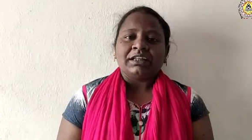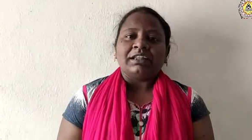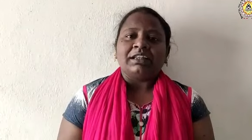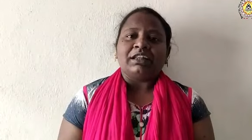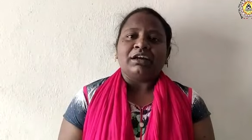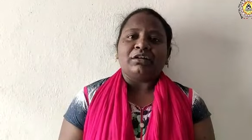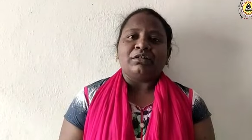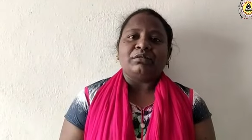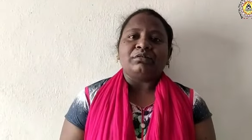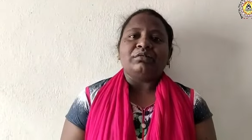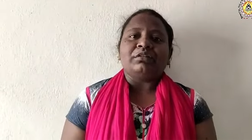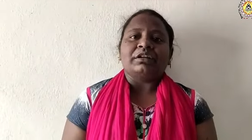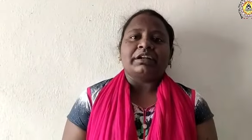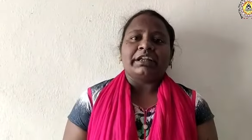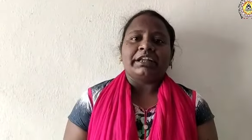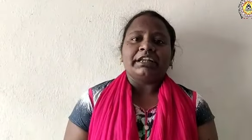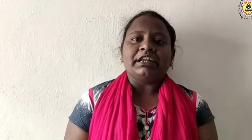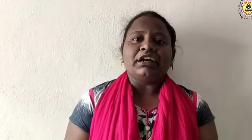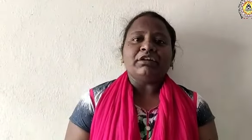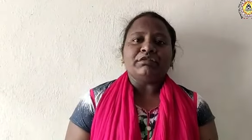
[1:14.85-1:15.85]
Now,
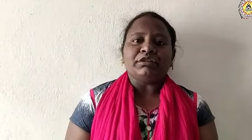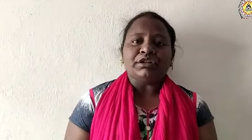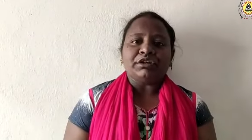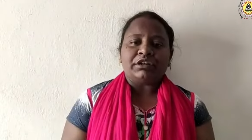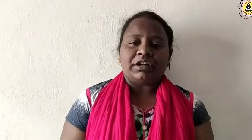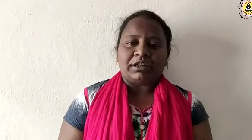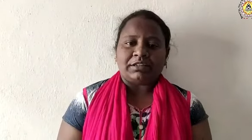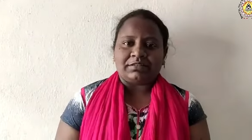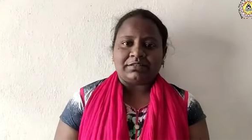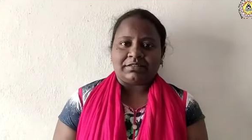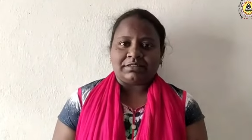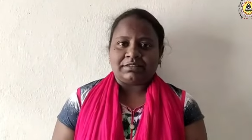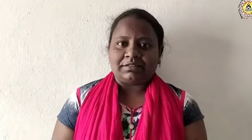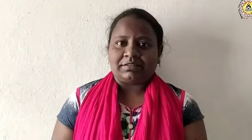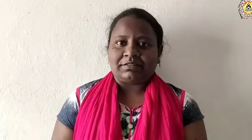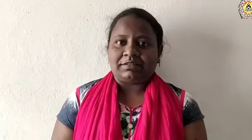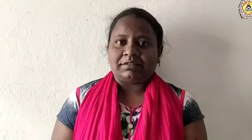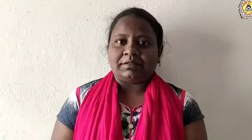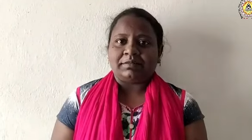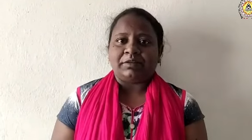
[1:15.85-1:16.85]
write down your
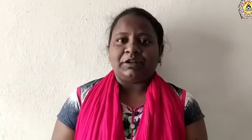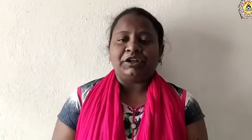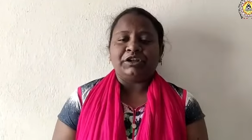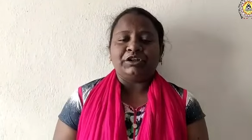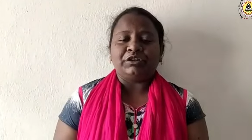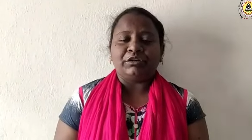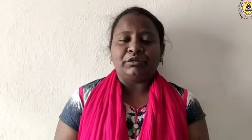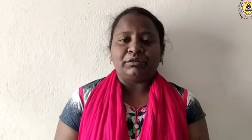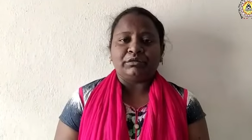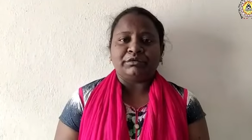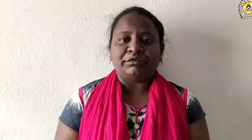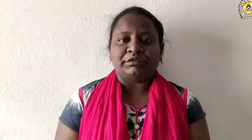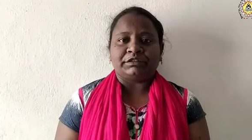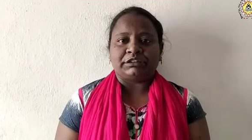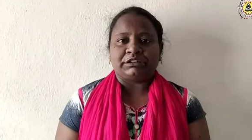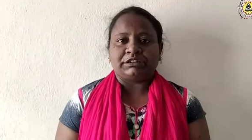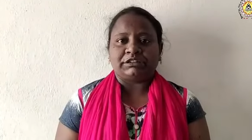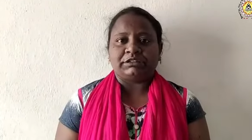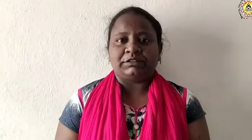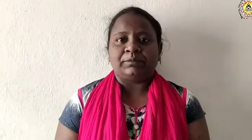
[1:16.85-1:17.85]
answers in your own
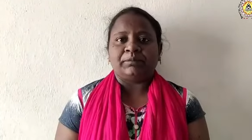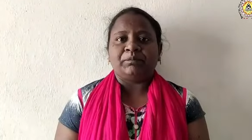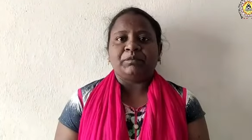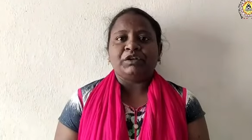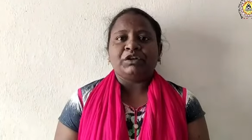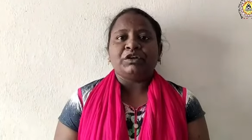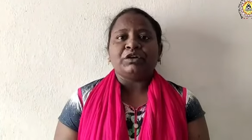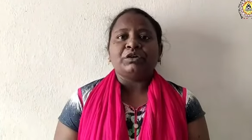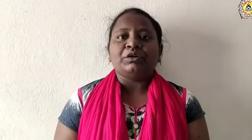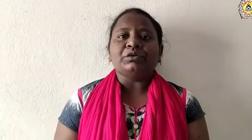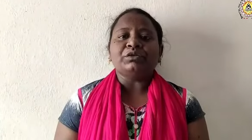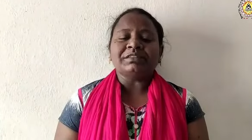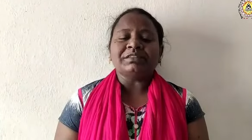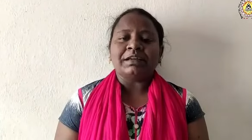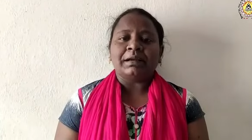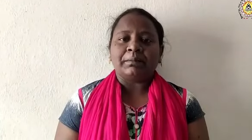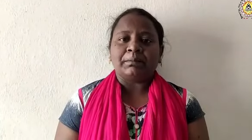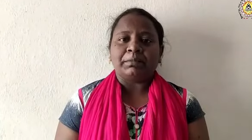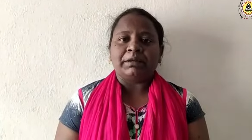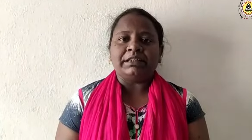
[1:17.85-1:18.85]
words. Use
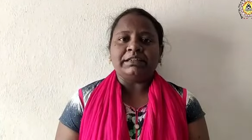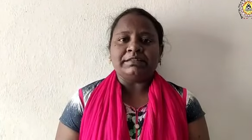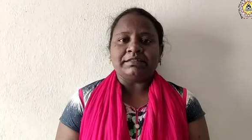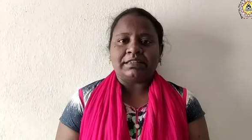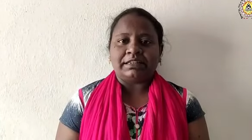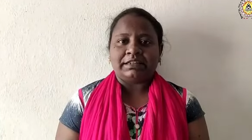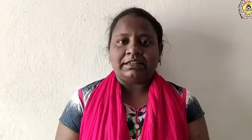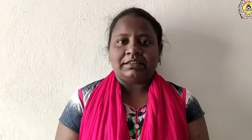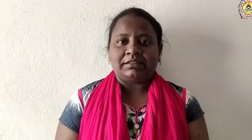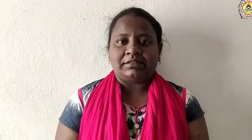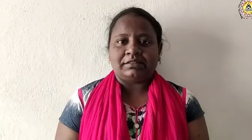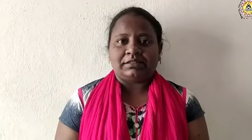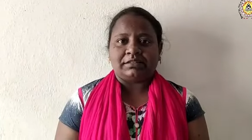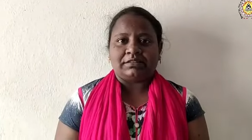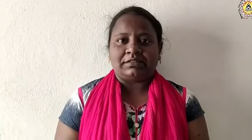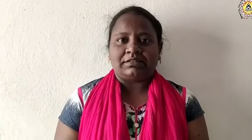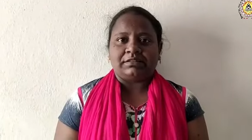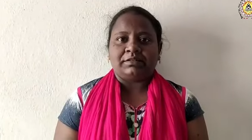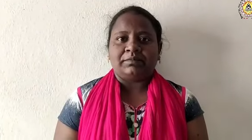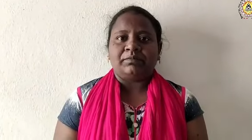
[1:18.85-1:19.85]
complete
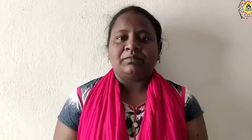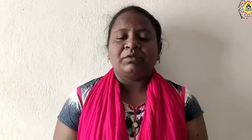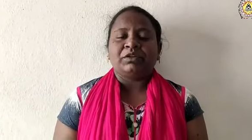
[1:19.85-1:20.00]
sentences.